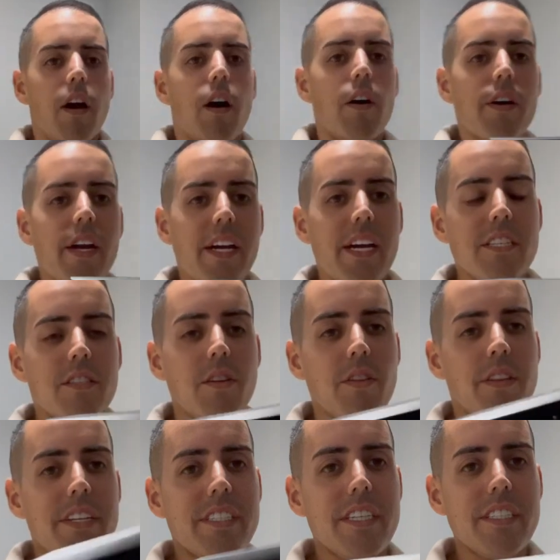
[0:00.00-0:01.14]
Okay guys, so
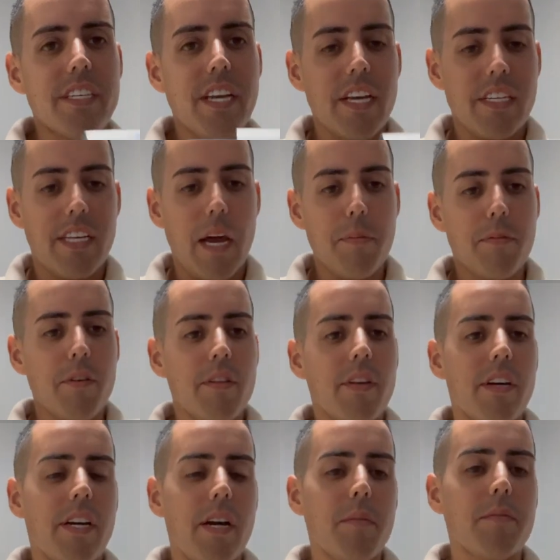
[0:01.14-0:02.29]
this is the adapter
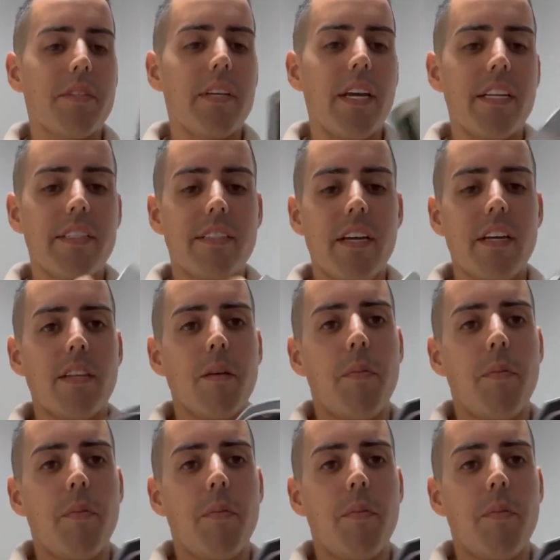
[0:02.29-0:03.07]
that comes inside the